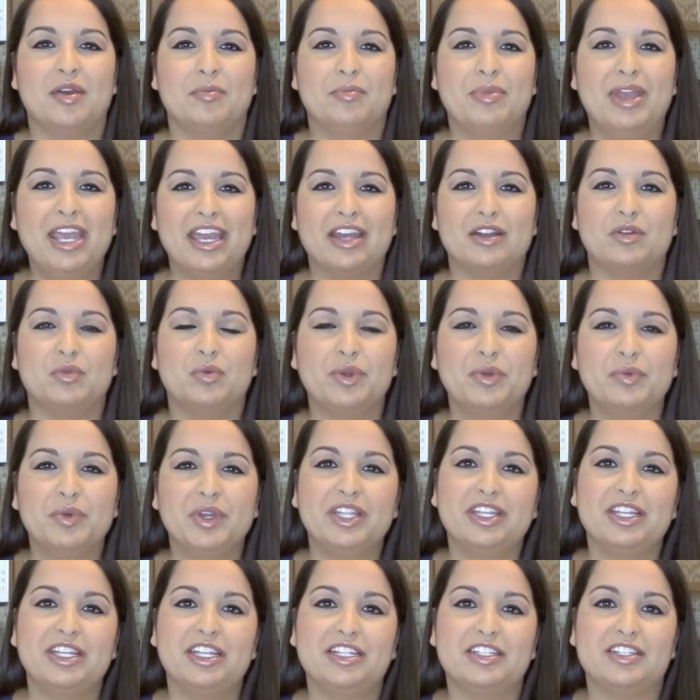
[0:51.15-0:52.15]
man, we
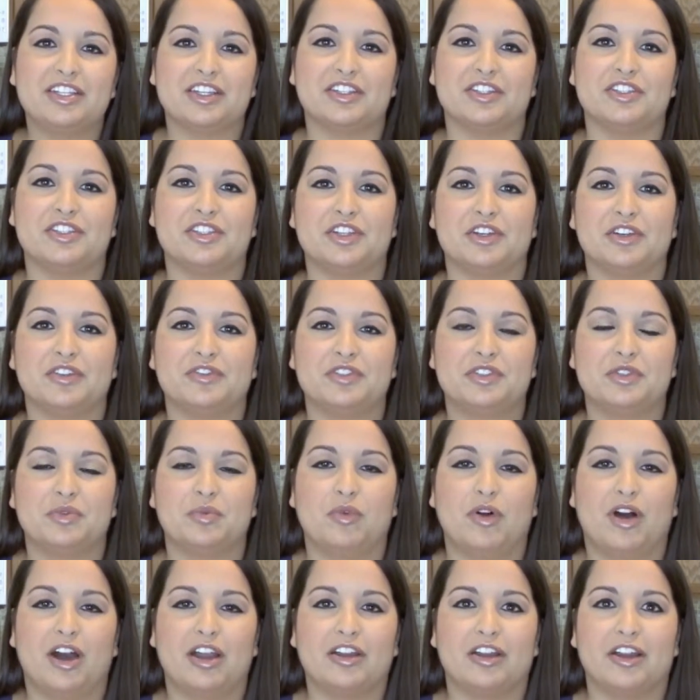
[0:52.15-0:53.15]
really need to conserve some
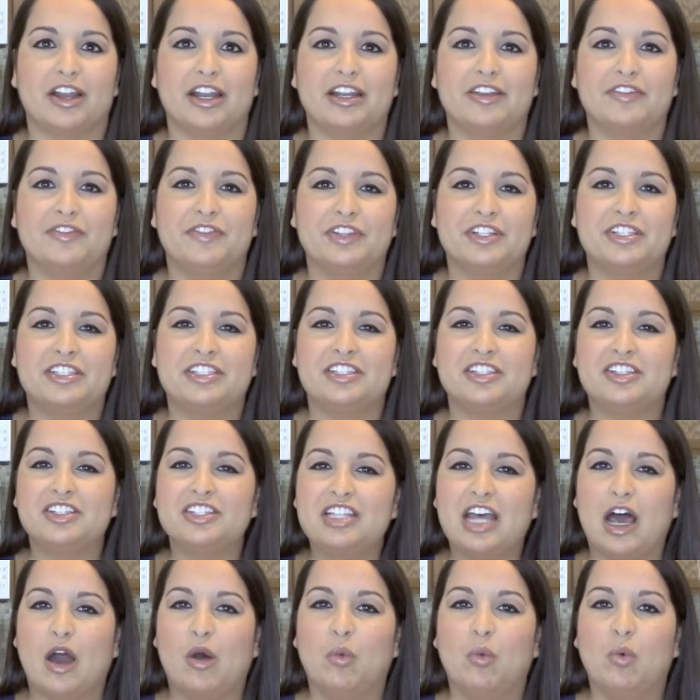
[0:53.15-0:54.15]
water. And if it's just
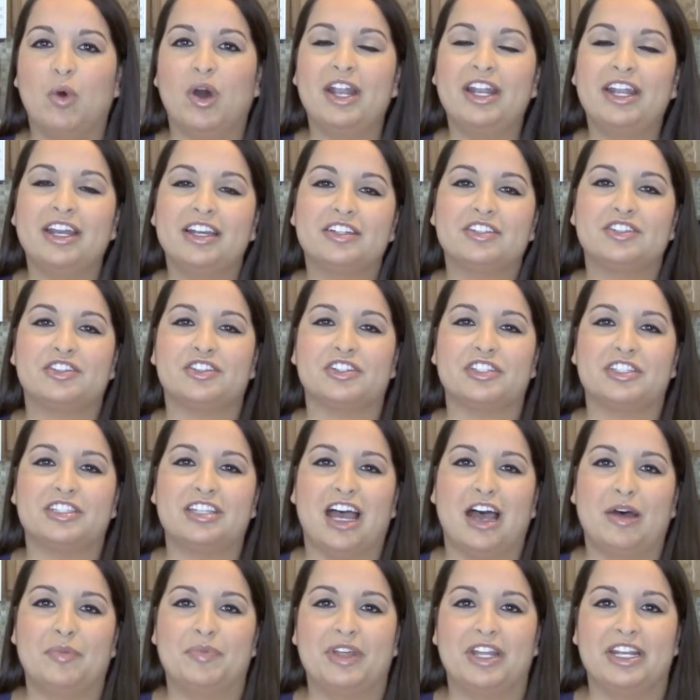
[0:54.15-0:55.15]
that one extra
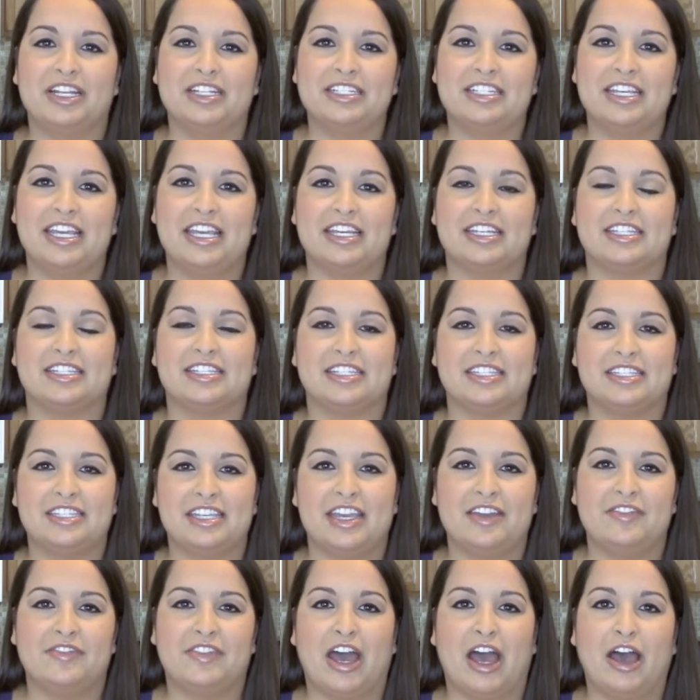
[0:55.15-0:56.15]
step that it takes to
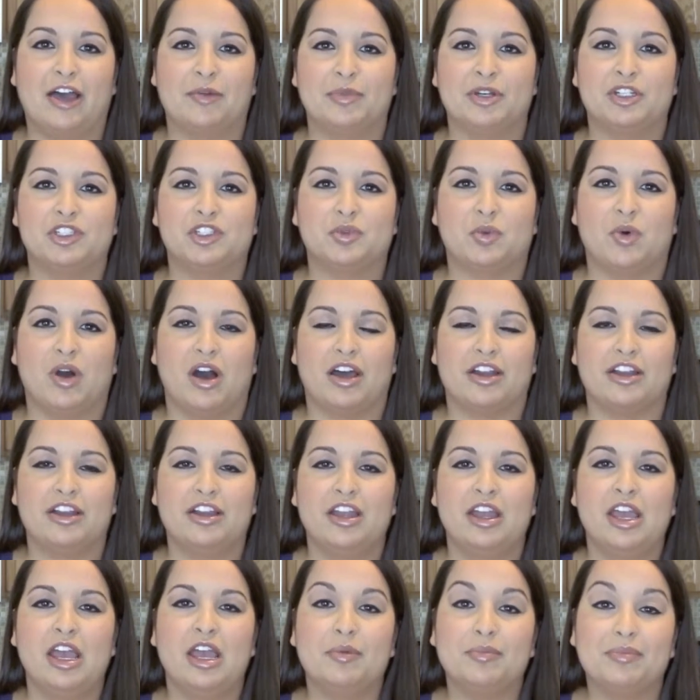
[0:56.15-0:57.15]
save that much
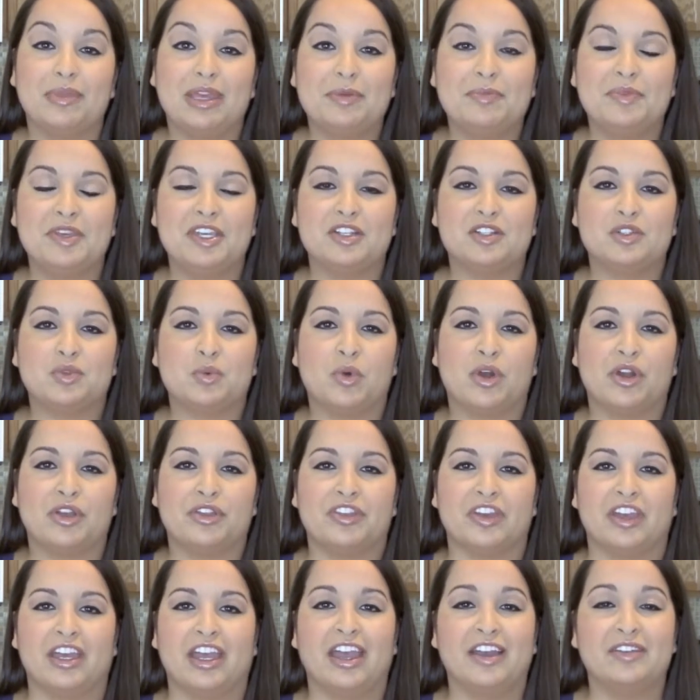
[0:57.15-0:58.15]
water, maybe it's
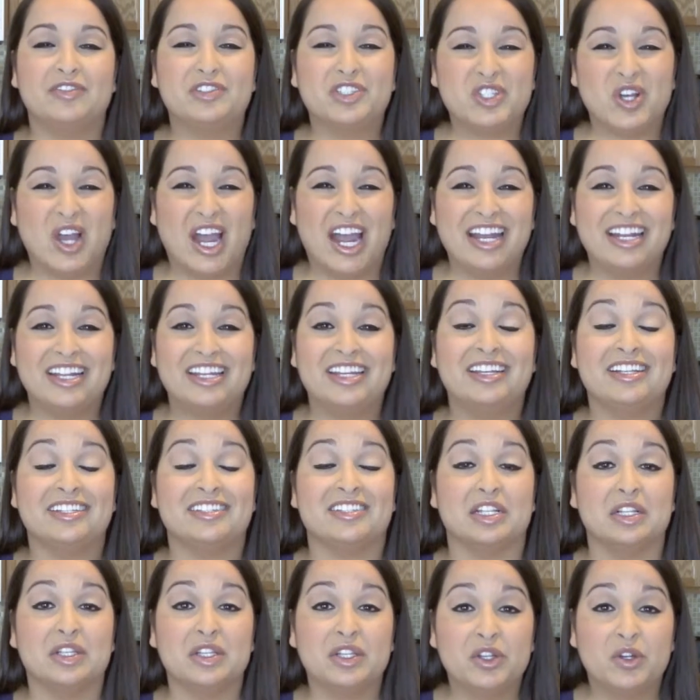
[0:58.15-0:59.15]
worth it. I've tried it,
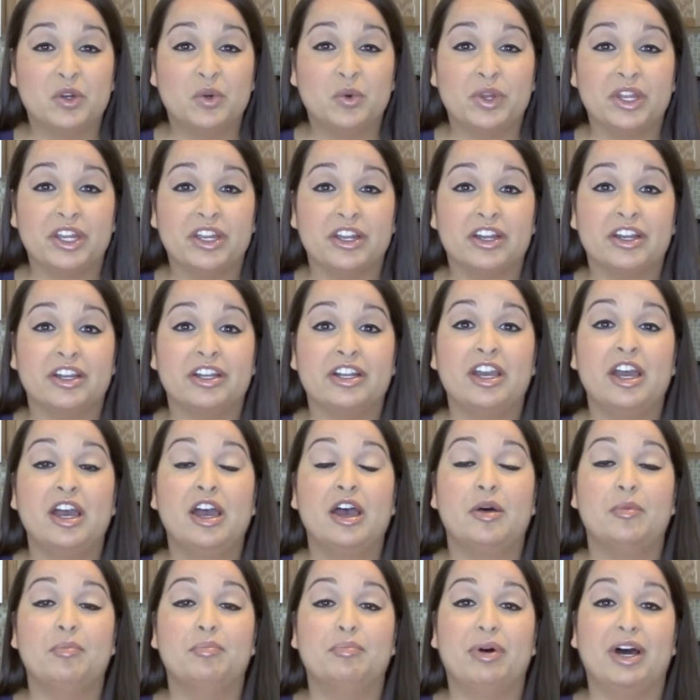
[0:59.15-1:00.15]
it's a little weird,
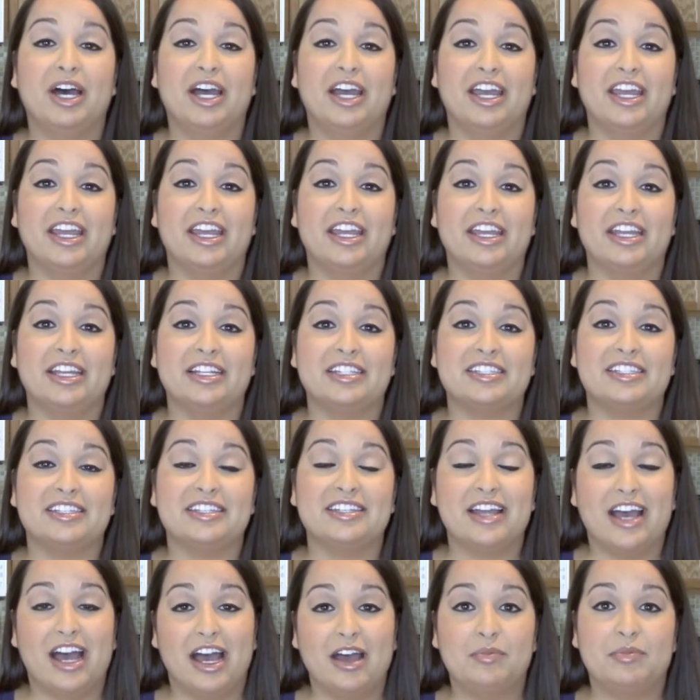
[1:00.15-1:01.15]
but it's
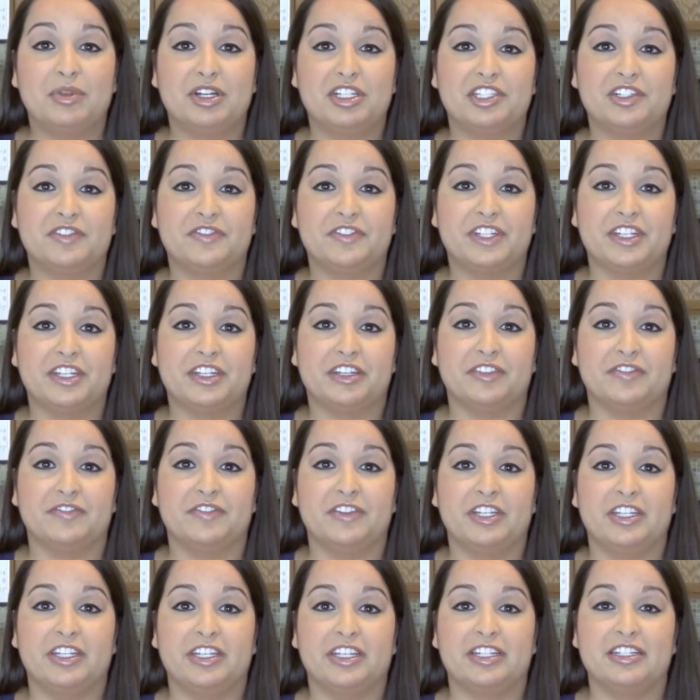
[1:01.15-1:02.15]
not much of an
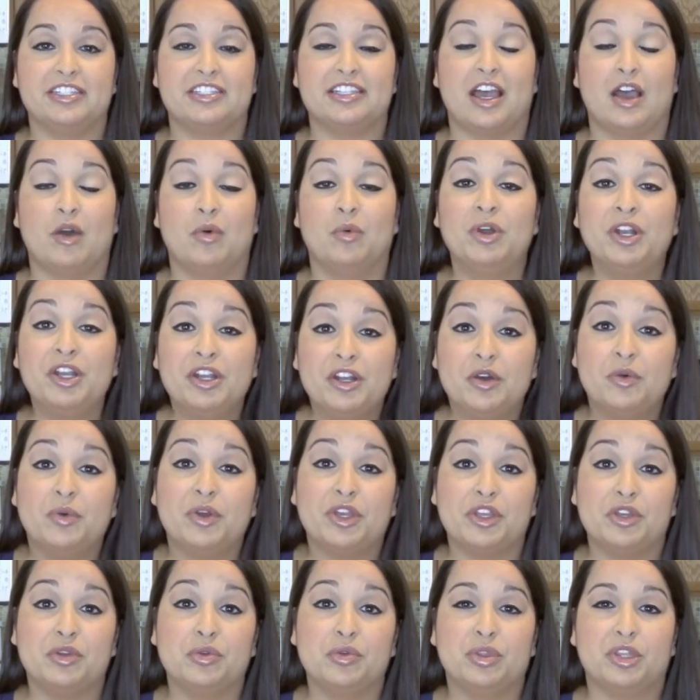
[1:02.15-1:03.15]
inconvenience. I wanna know
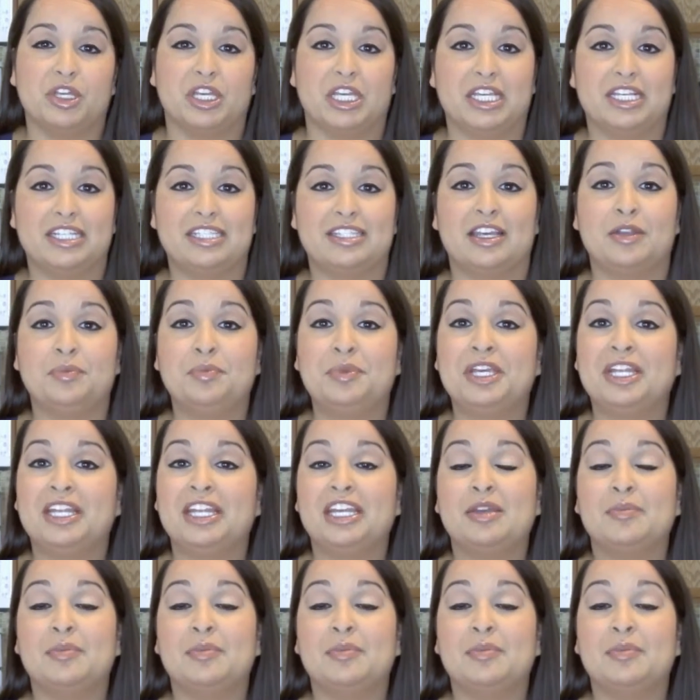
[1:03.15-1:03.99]
what you think. Send me an